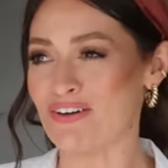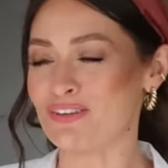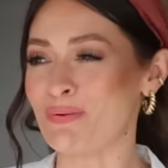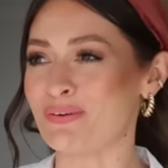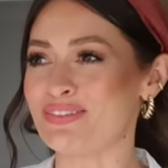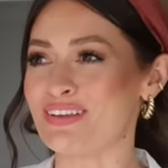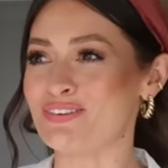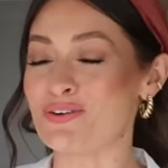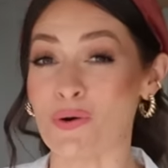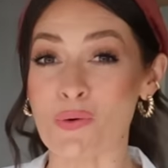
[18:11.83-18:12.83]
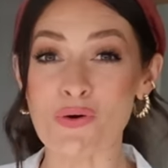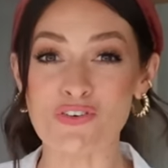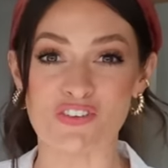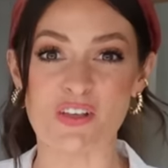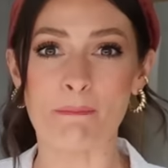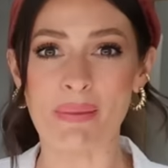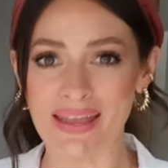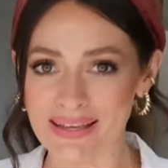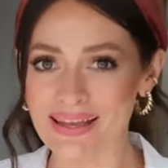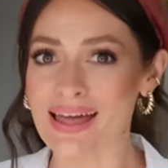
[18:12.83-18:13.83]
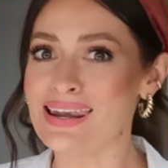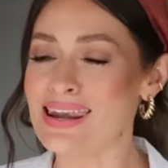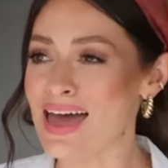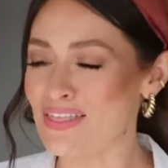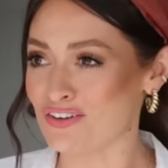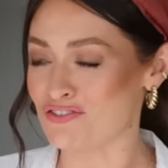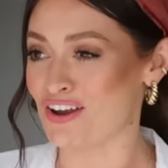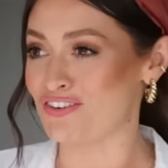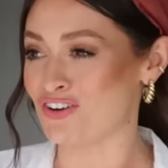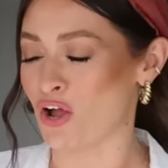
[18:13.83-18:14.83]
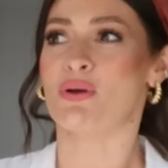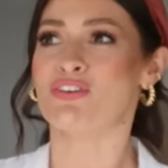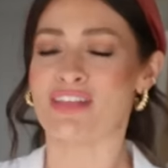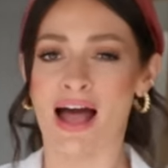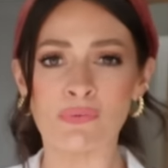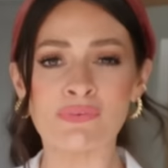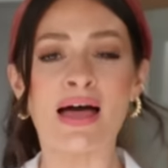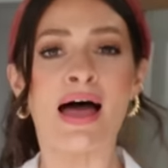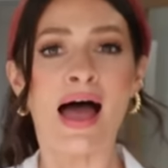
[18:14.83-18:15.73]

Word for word: I spotted this gorgeous pink leather trench coat, which sounds